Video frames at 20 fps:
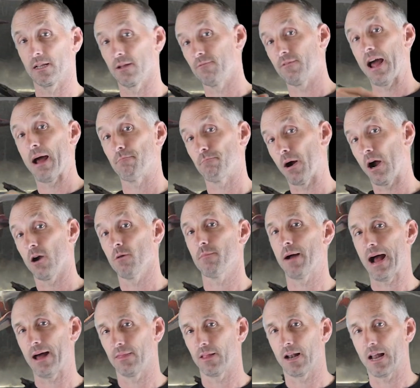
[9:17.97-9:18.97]
the vampire
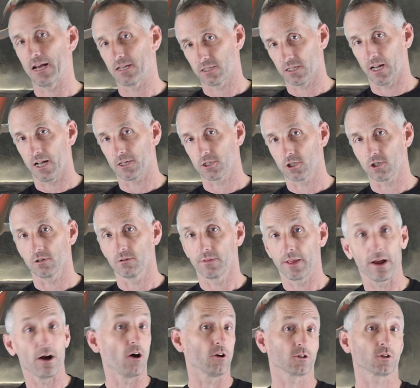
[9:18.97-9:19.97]
bat in the last lecture.
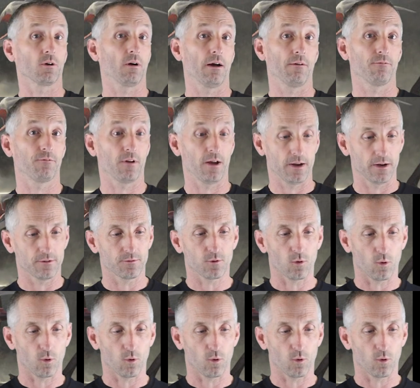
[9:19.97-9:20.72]
They also have flight, of